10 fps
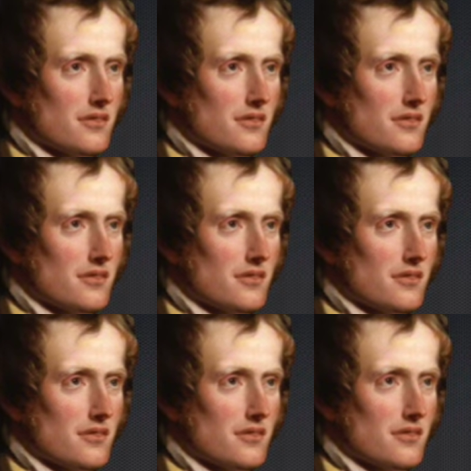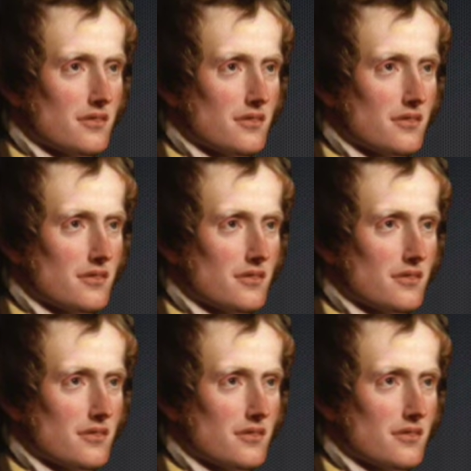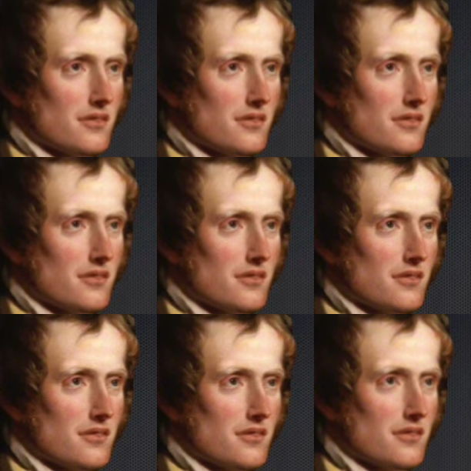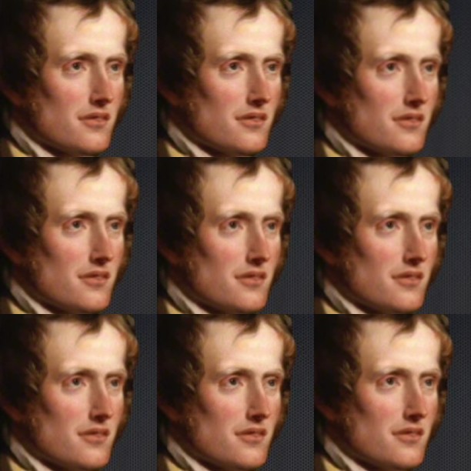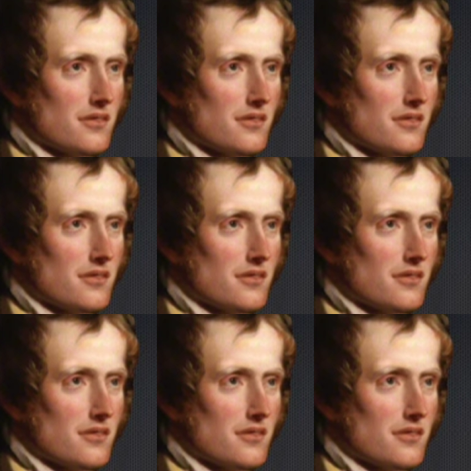[no speech]